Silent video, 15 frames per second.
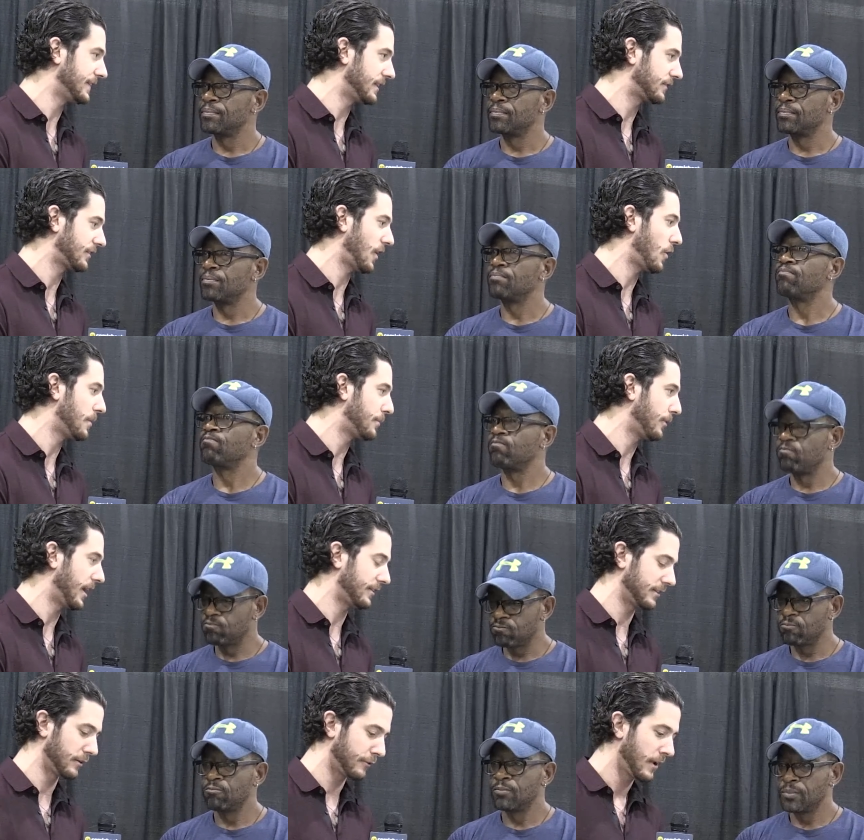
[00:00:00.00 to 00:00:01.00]
Speaker 1: in, that's so
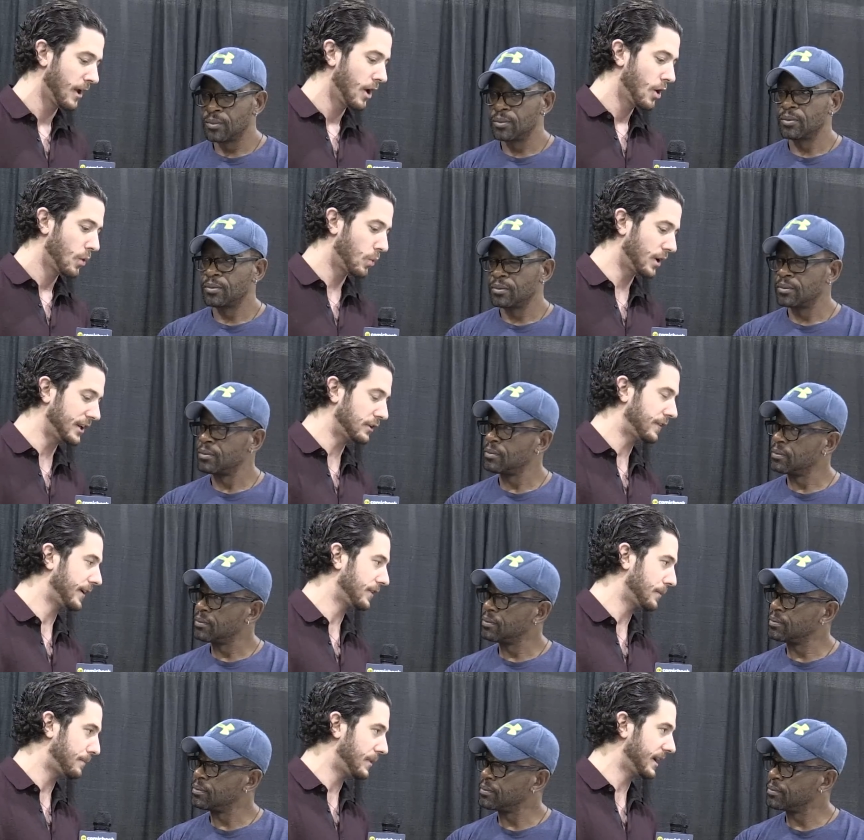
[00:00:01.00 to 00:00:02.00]
impressive. What do you
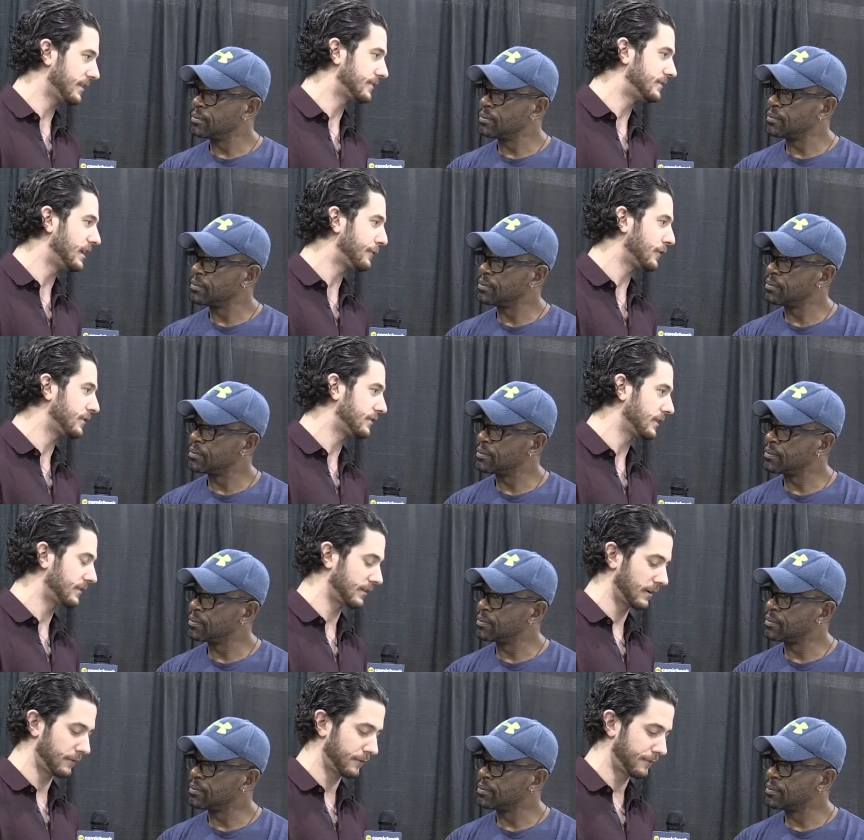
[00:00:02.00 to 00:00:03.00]
think are the biggest
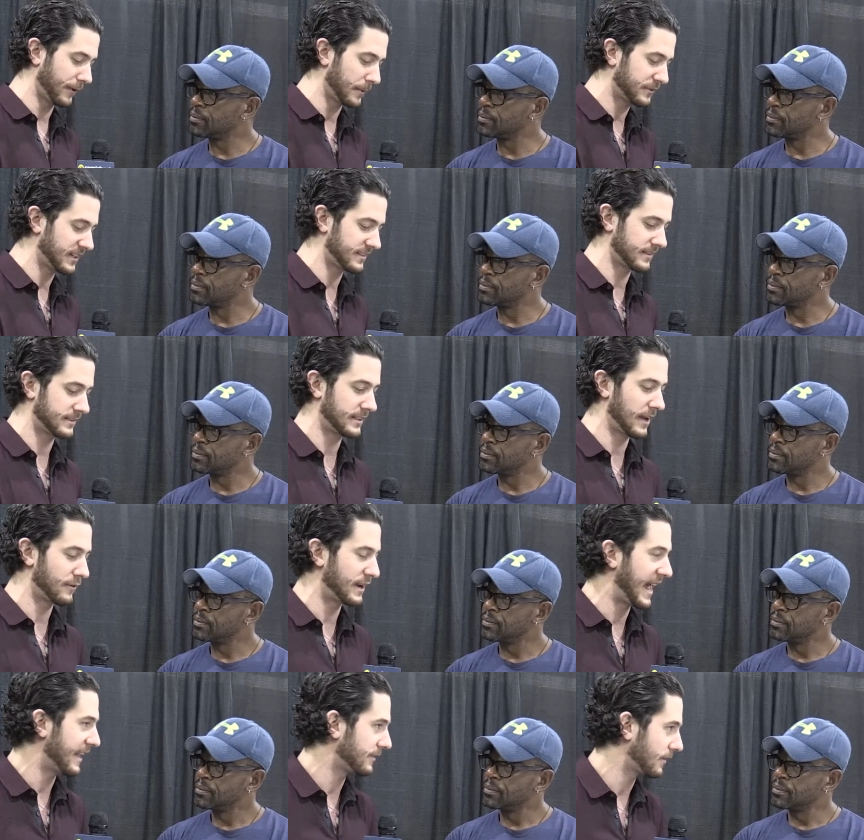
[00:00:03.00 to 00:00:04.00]
differences from season
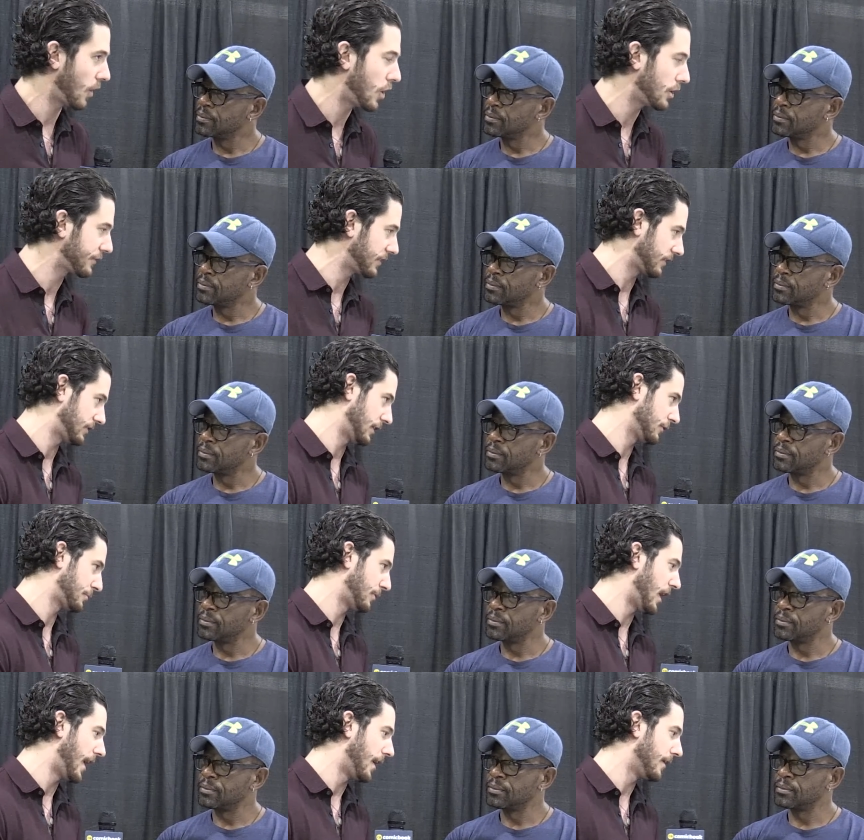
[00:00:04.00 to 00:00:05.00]
7 as all 6 years
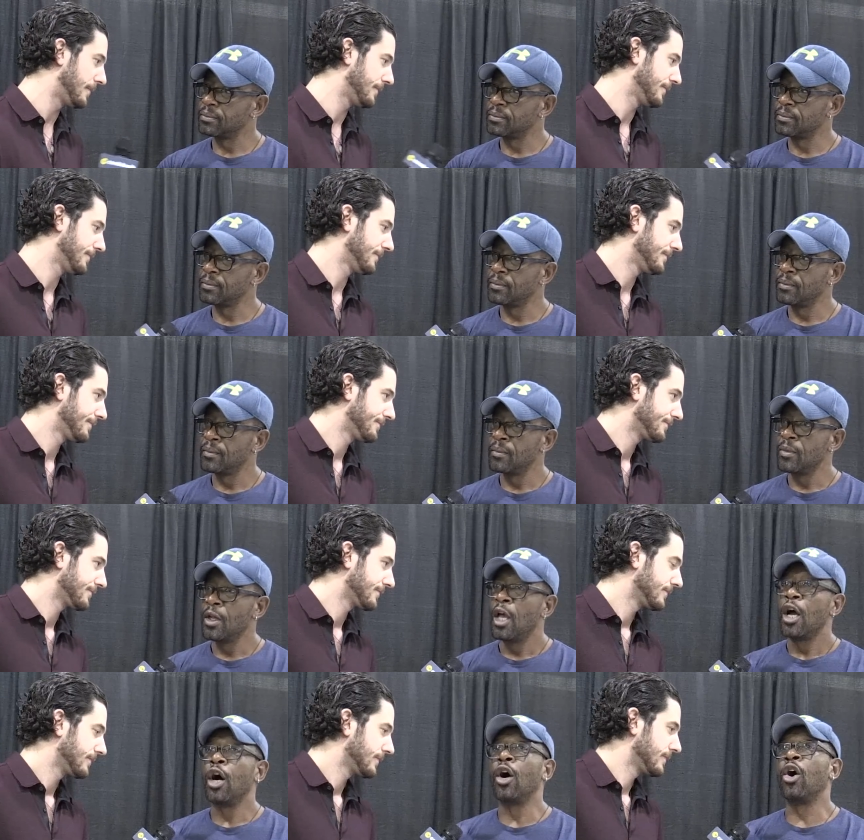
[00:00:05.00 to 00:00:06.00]
prior?
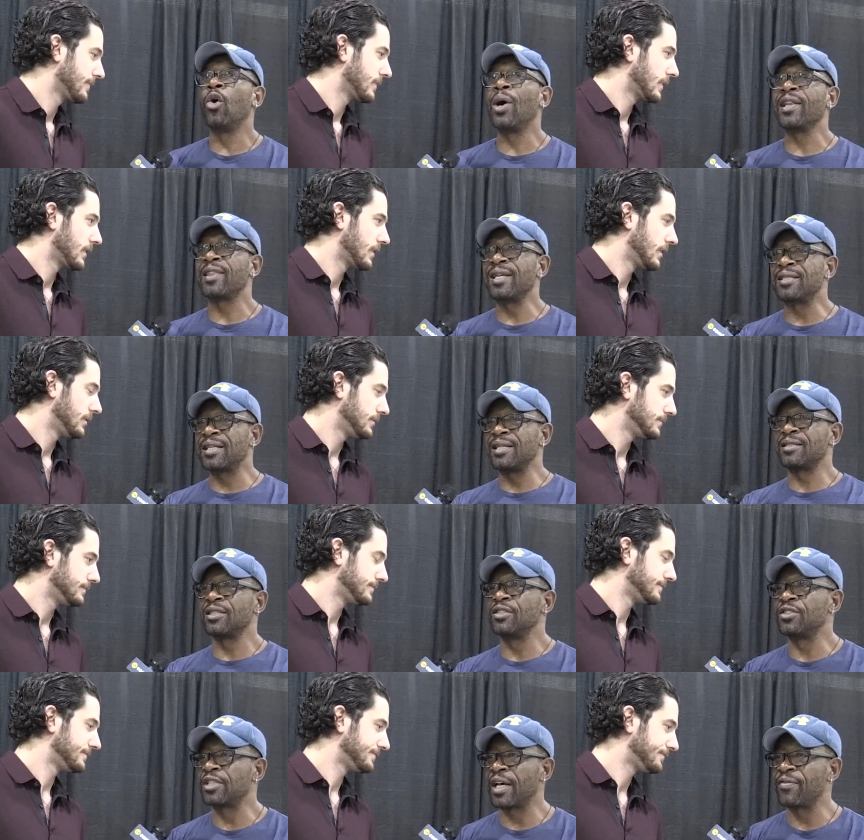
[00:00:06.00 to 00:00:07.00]
Speaker 2: Oh, I think
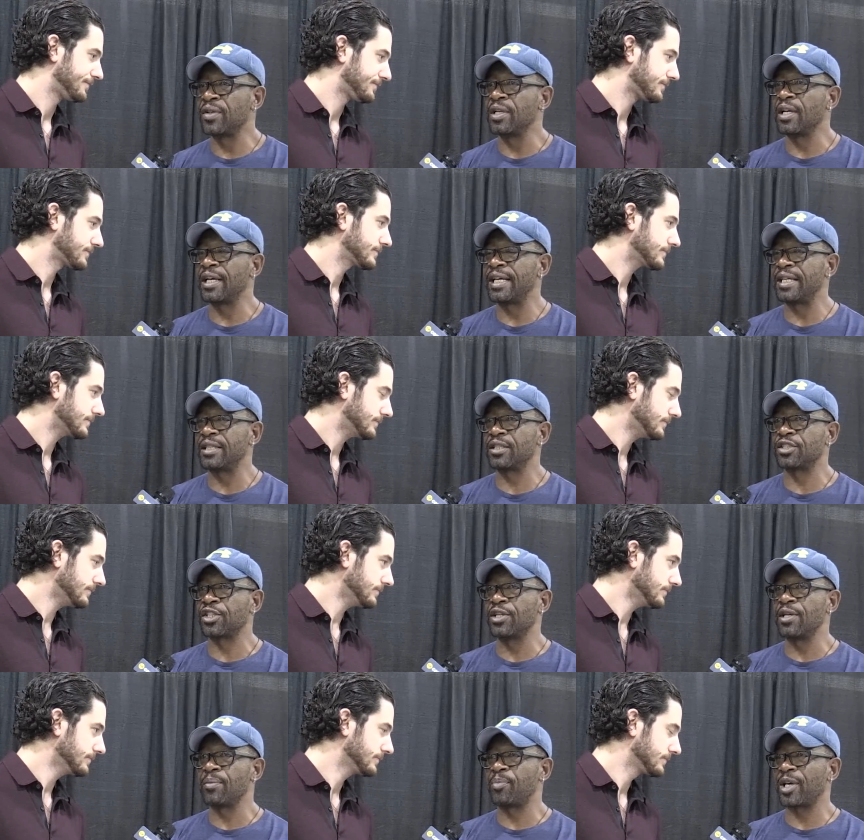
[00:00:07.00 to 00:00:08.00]
season 7 is
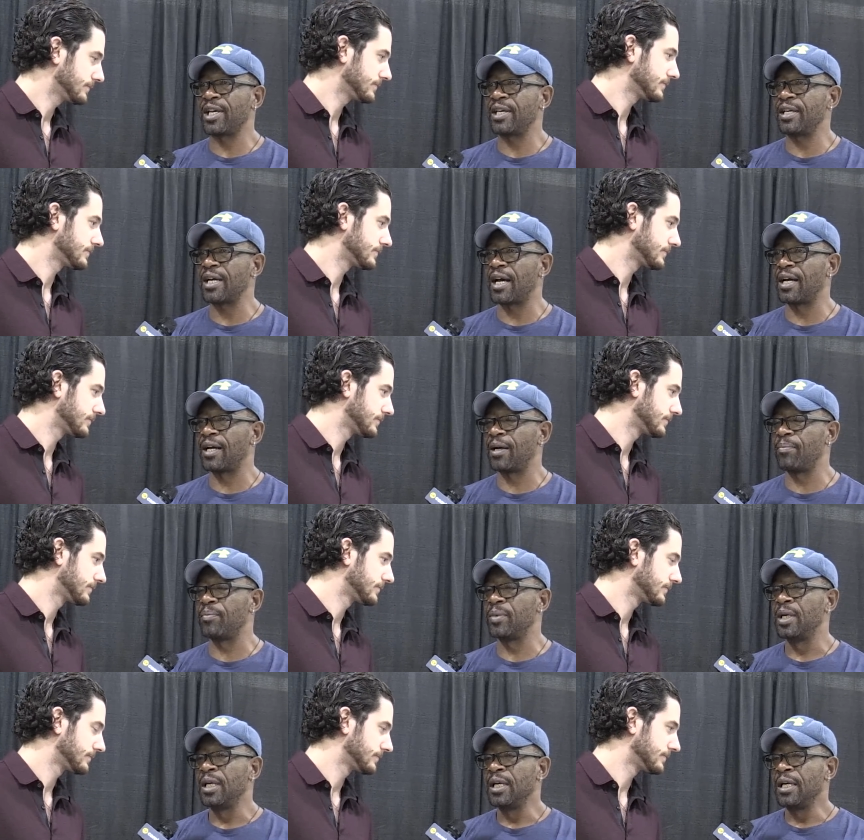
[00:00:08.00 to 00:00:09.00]
going to be
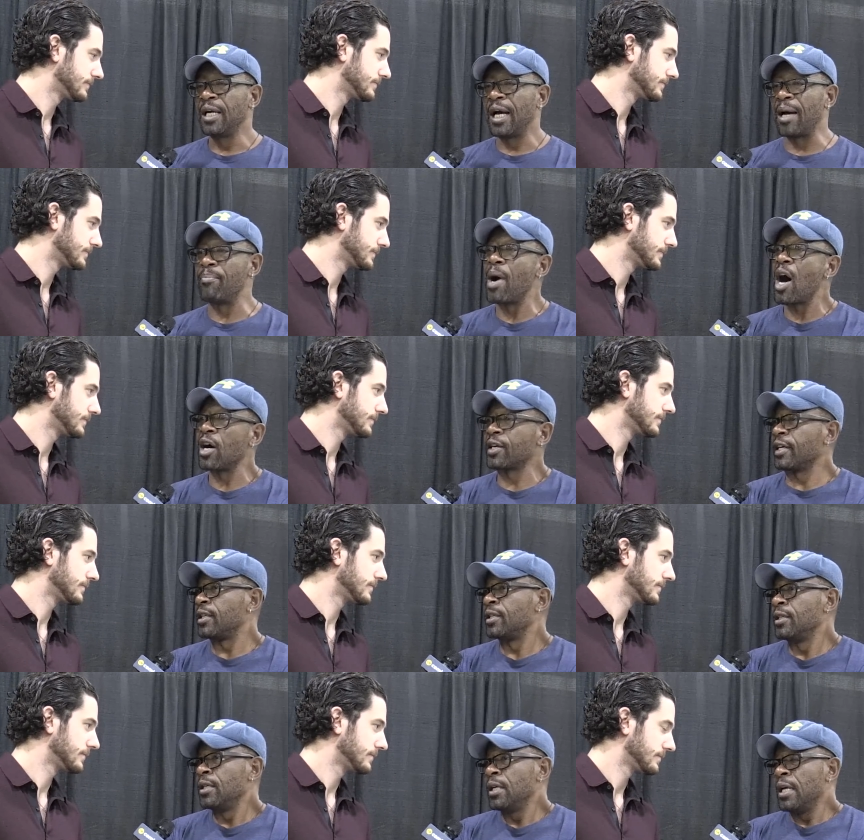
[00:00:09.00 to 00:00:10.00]
a
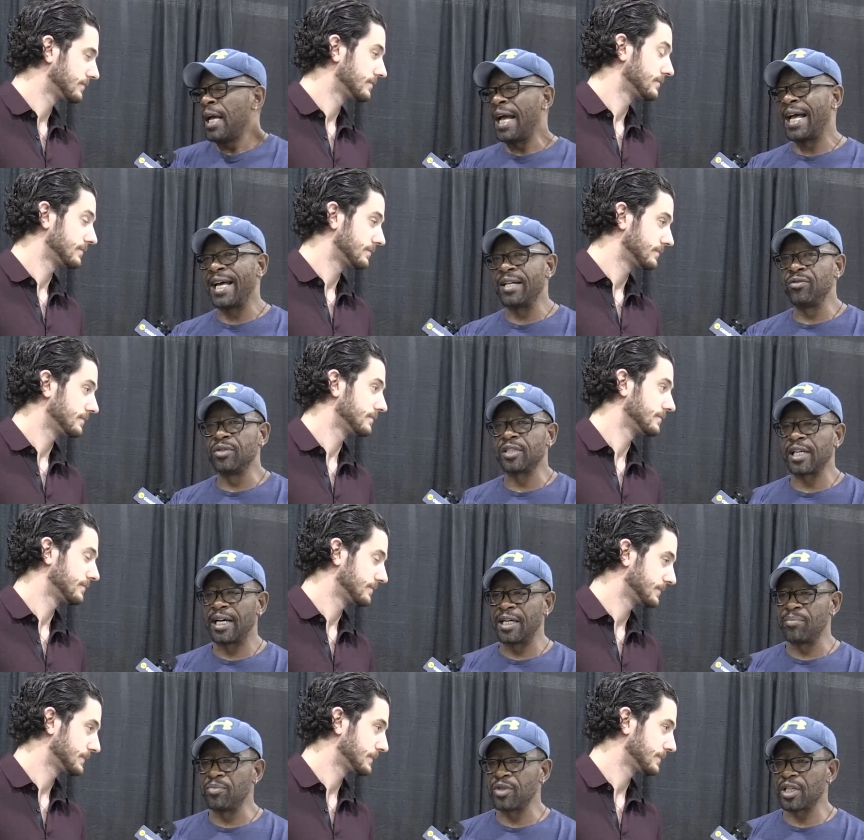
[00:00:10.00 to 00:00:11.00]
marker. And
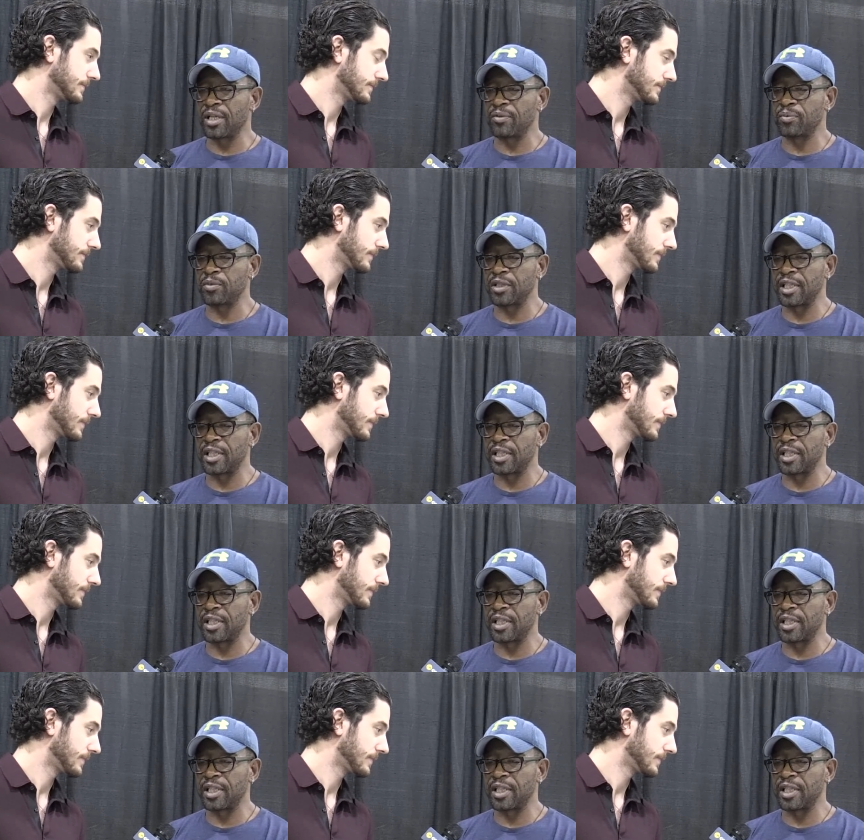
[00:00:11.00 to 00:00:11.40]
the